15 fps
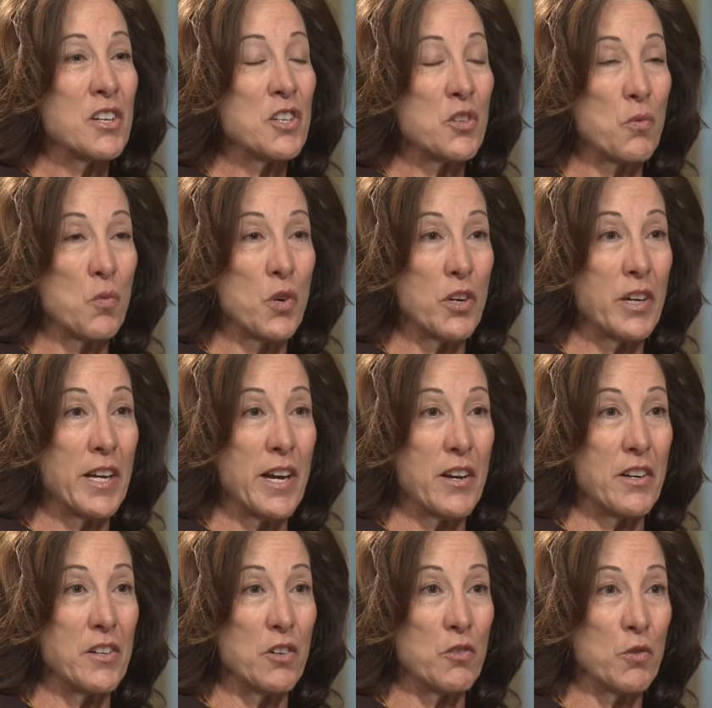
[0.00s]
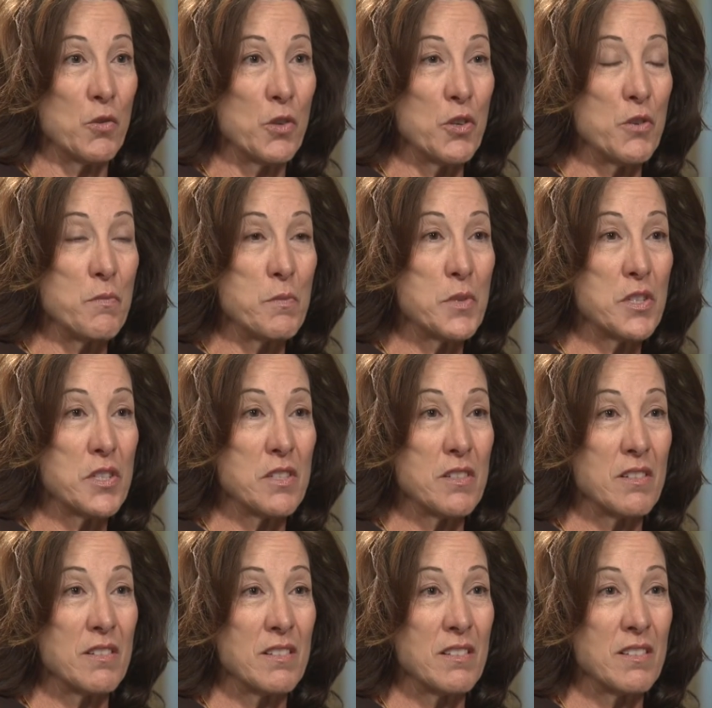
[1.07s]
to work out in groups,
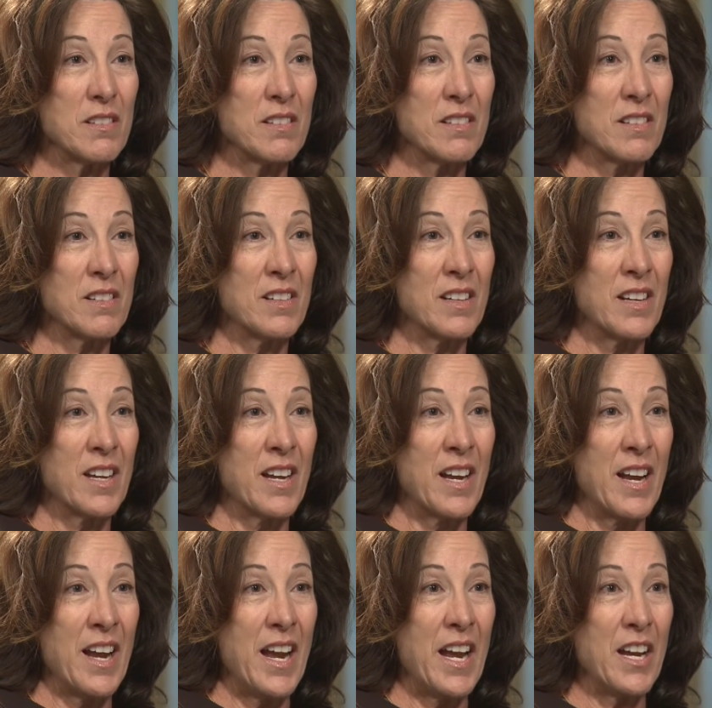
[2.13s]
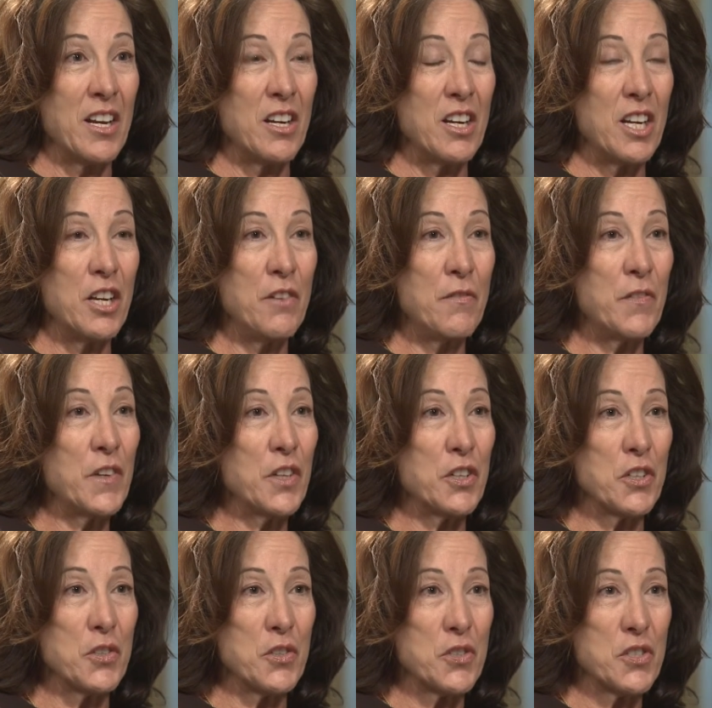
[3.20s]
and he
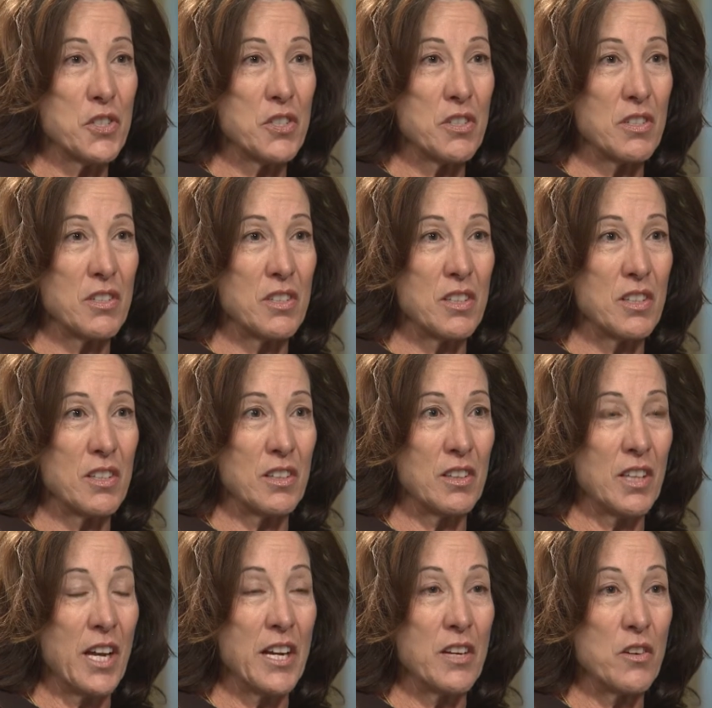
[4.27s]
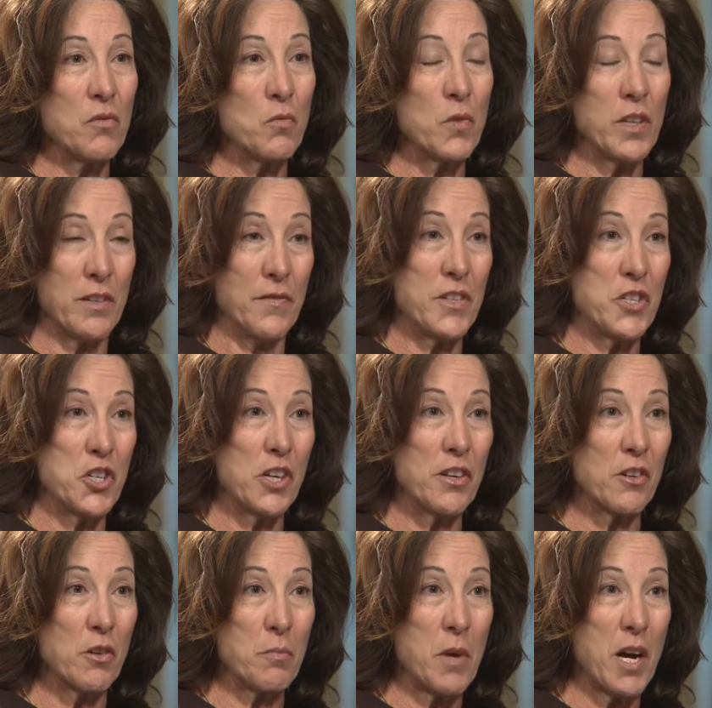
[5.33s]
feels like one of the
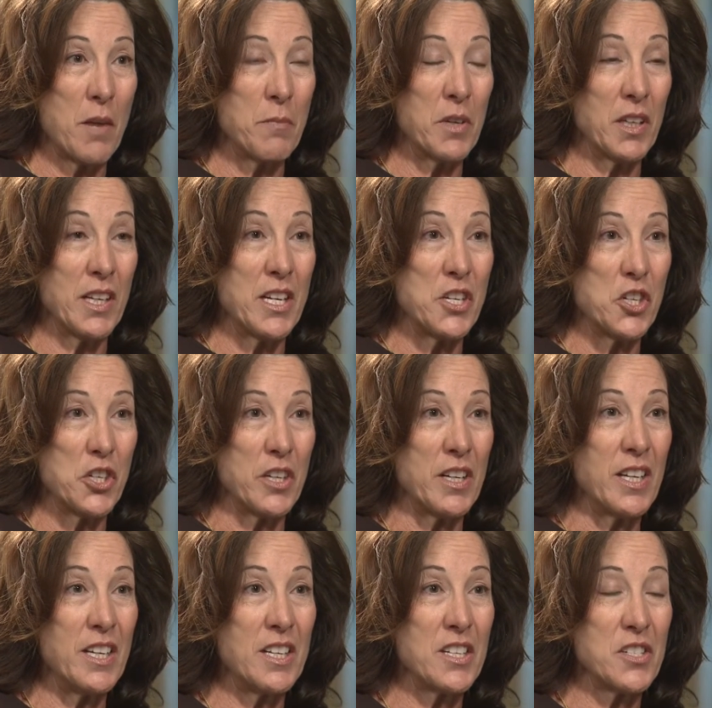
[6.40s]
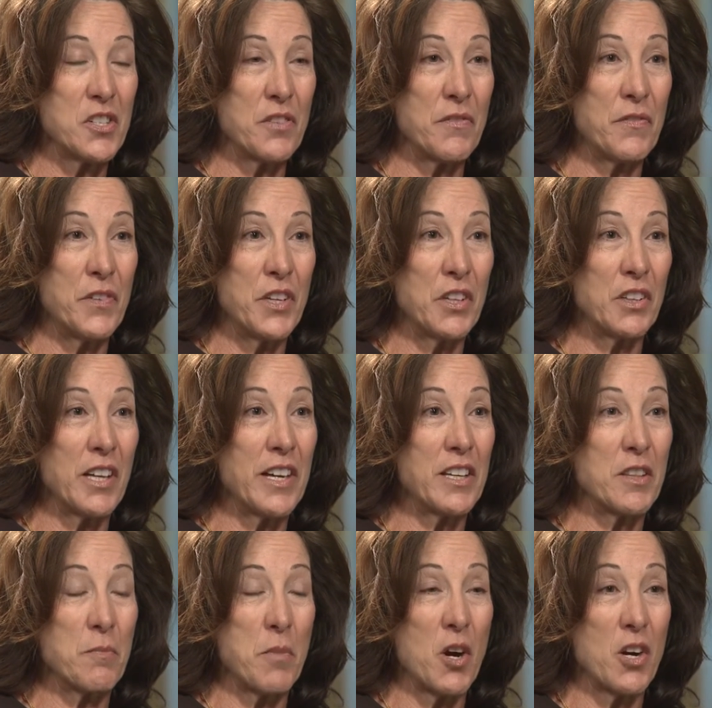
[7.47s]
general population. He doesn't feel like
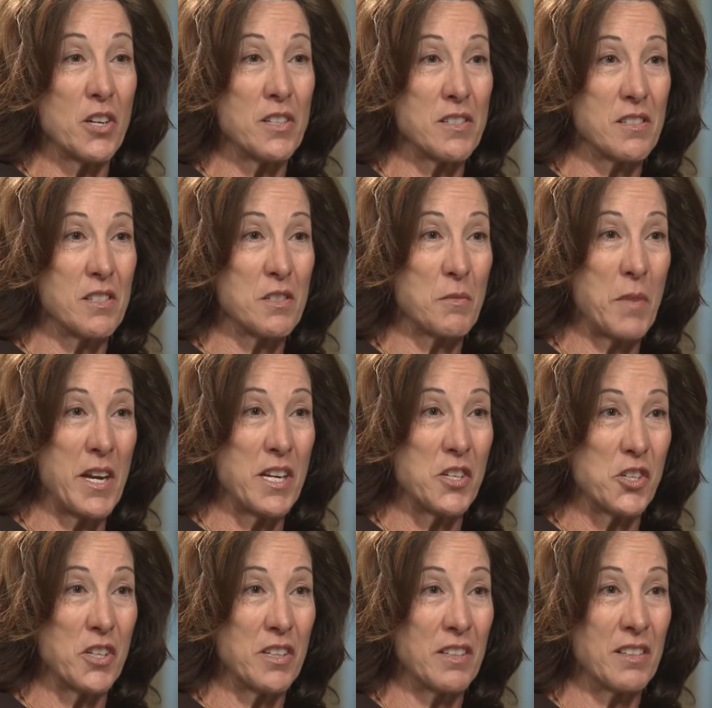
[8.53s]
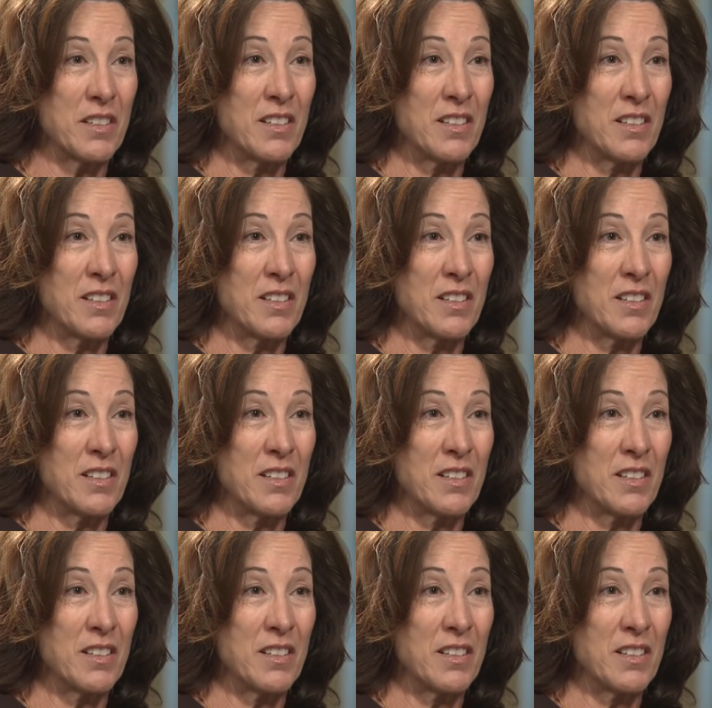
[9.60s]
the Parkinson's patient.